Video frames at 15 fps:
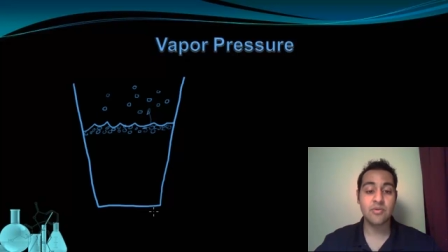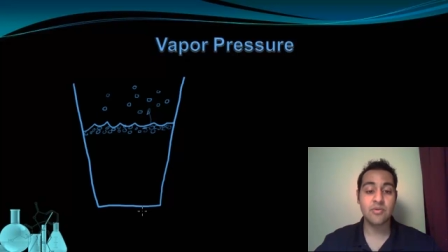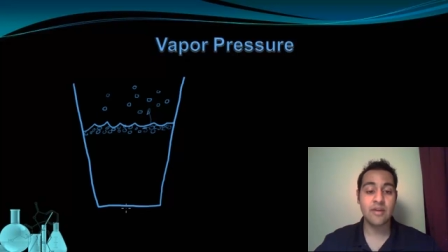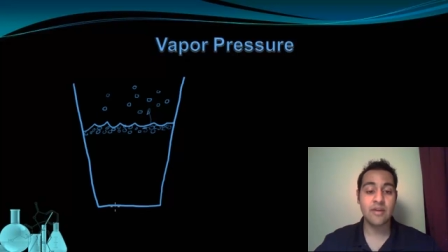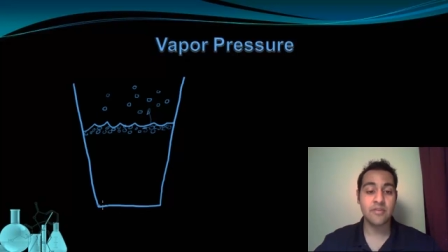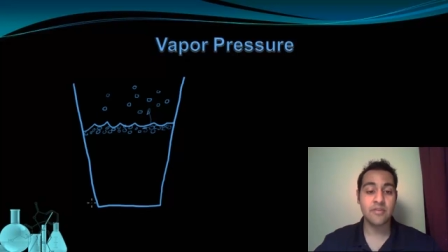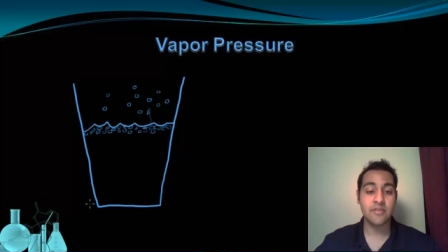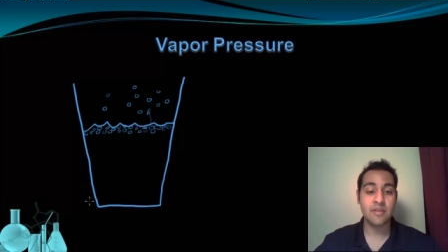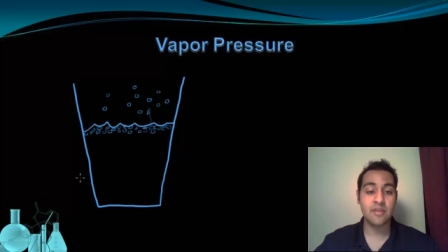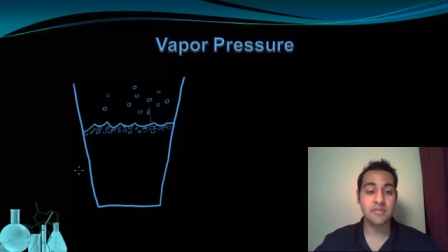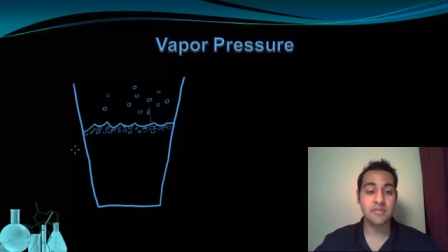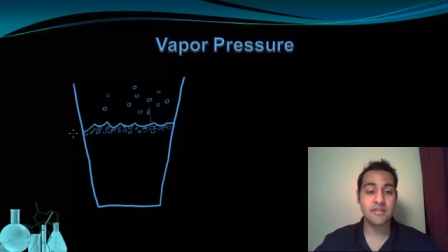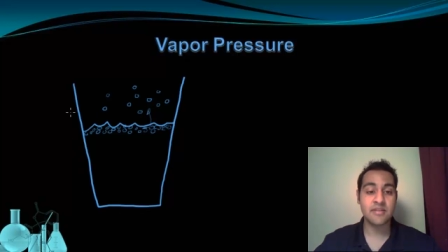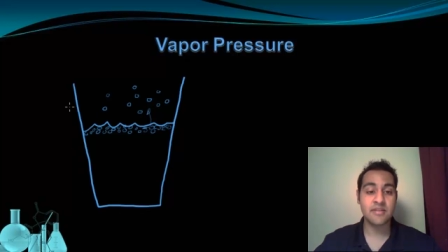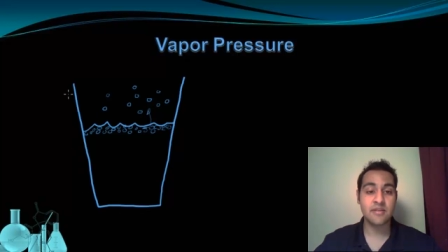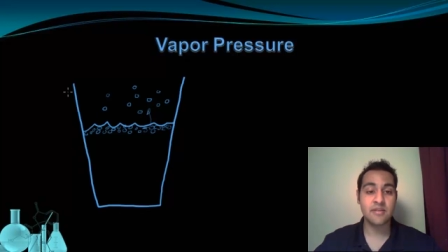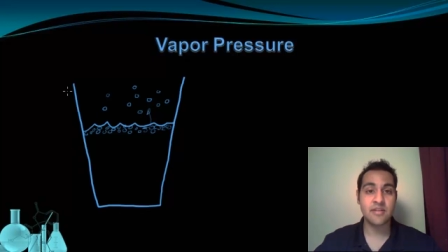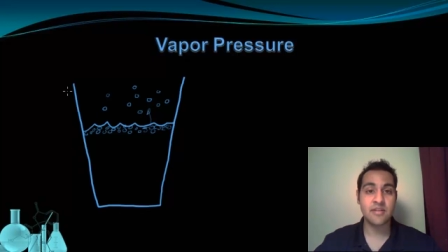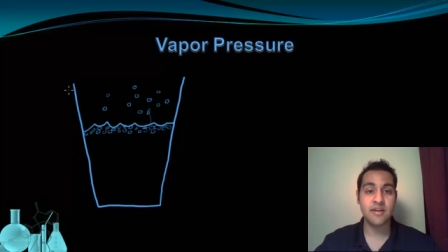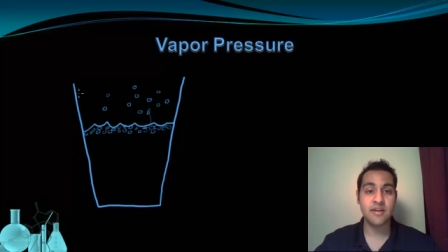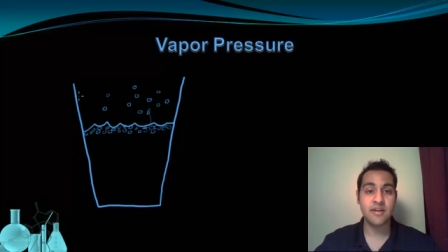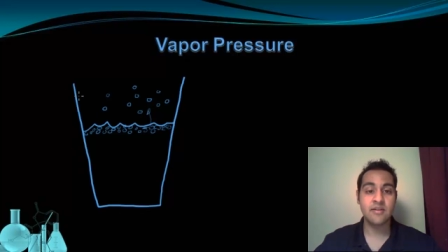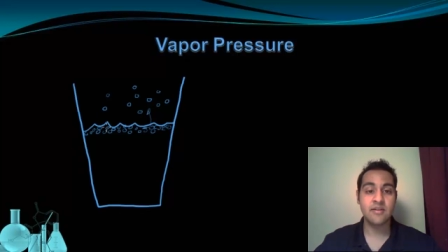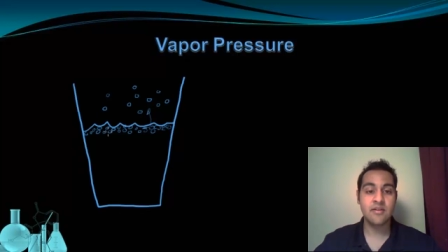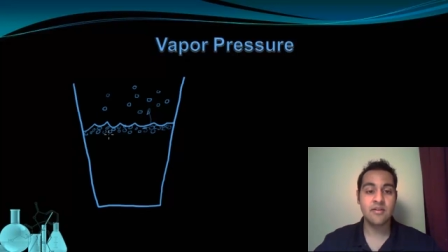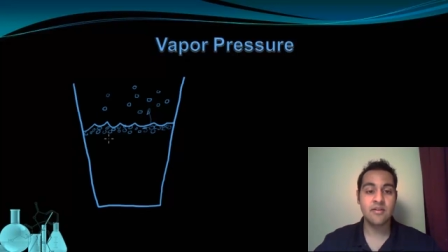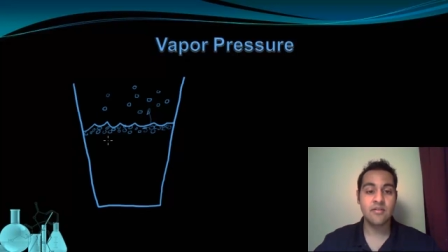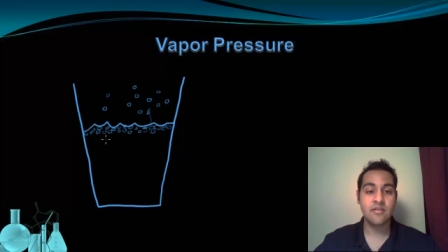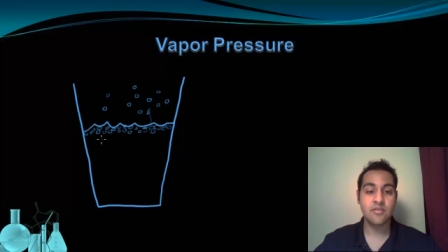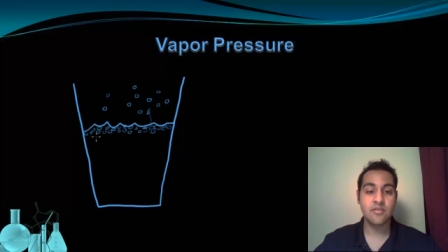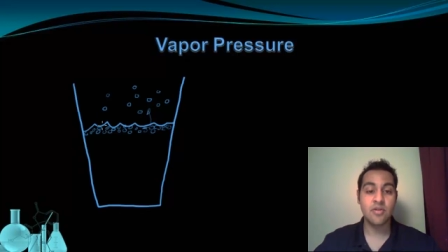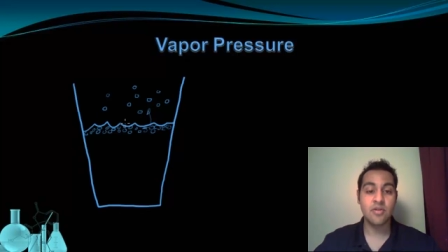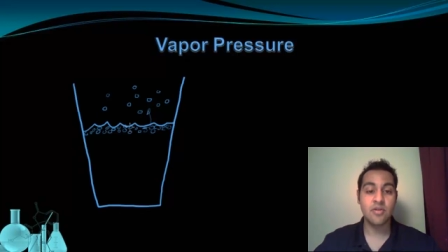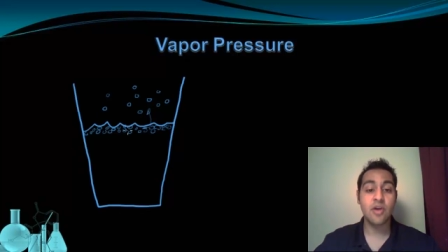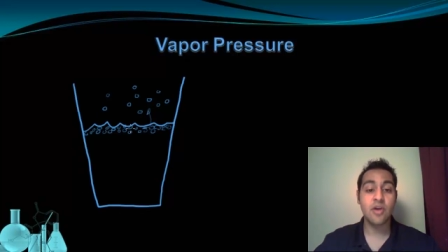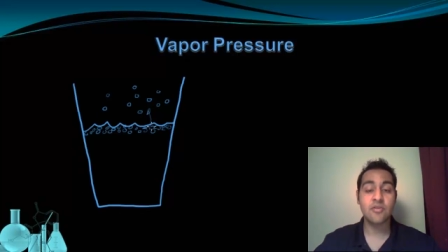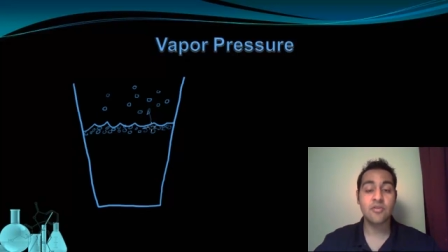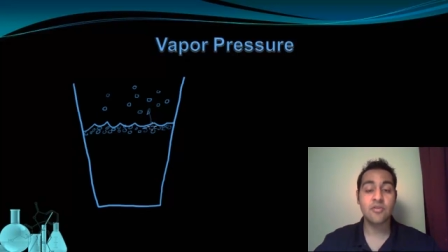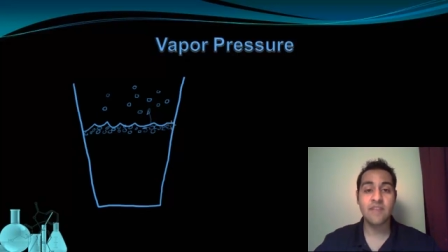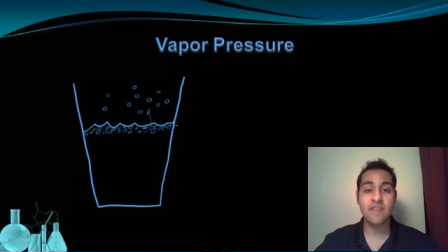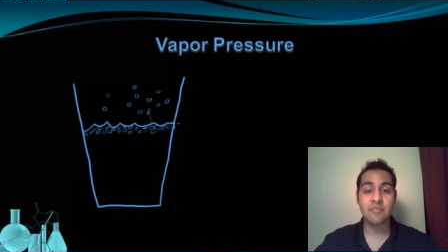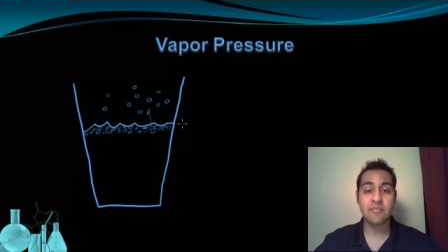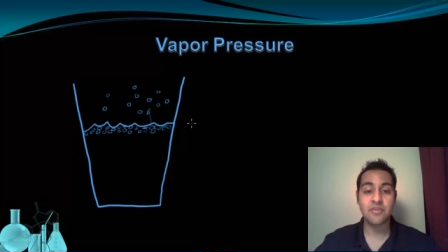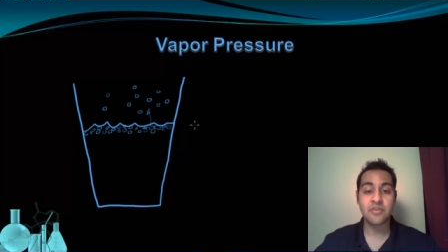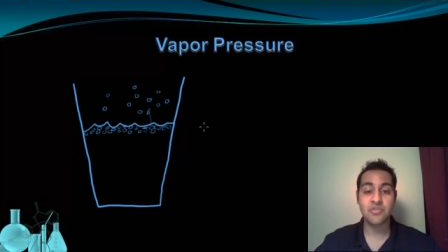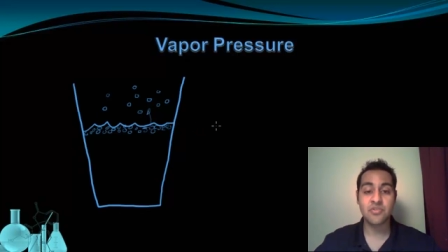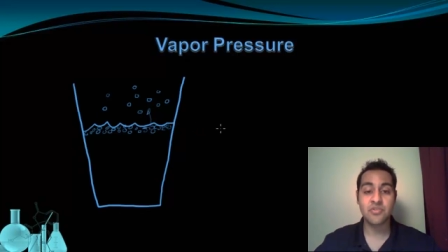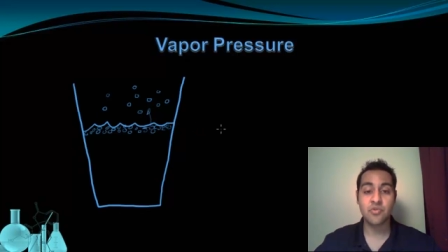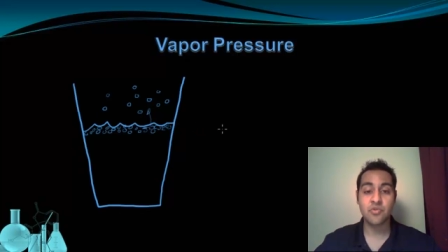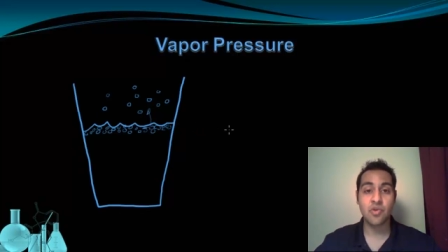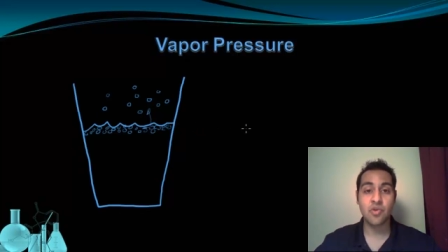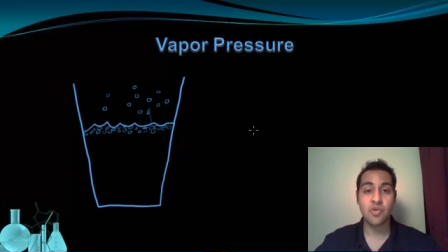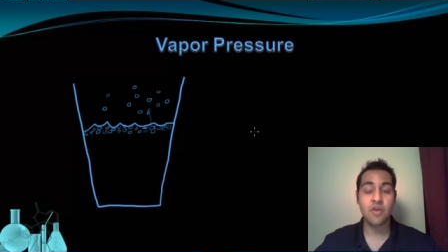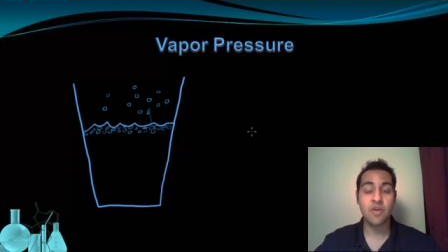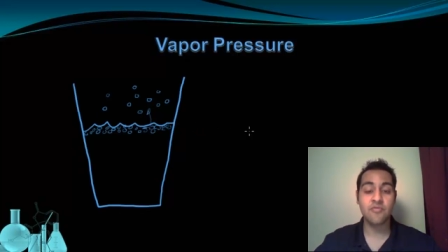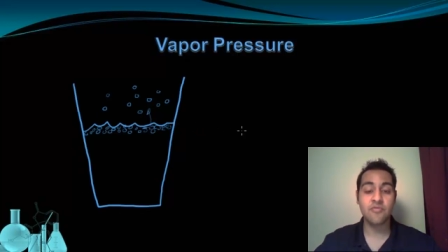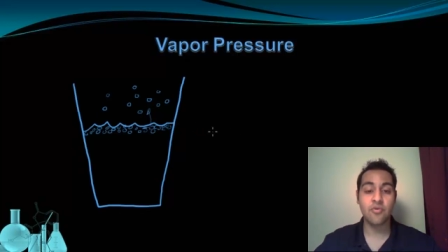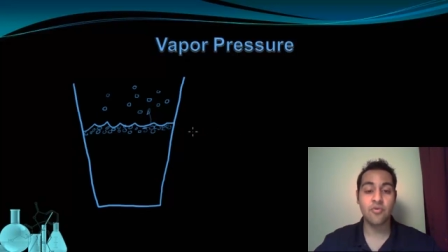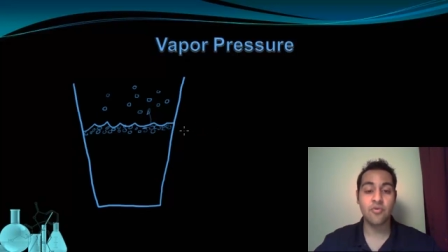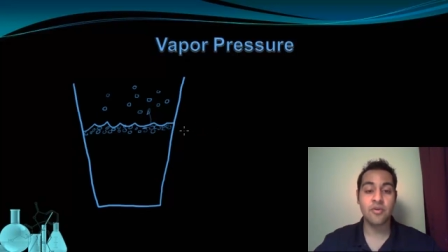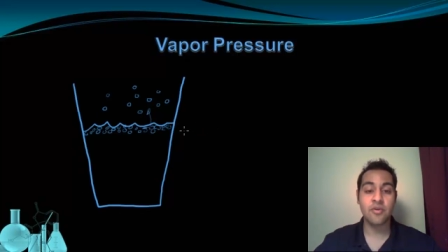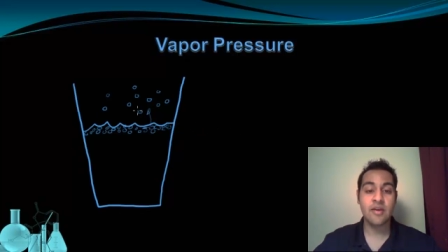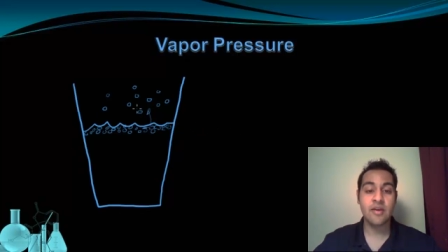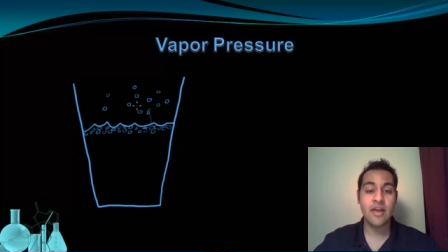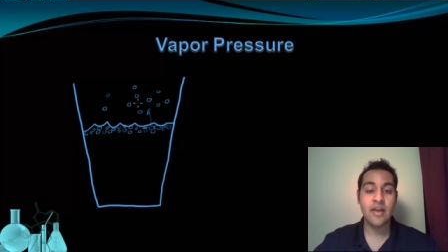you allow the cup to sit outside, the longer evaporation will go on for,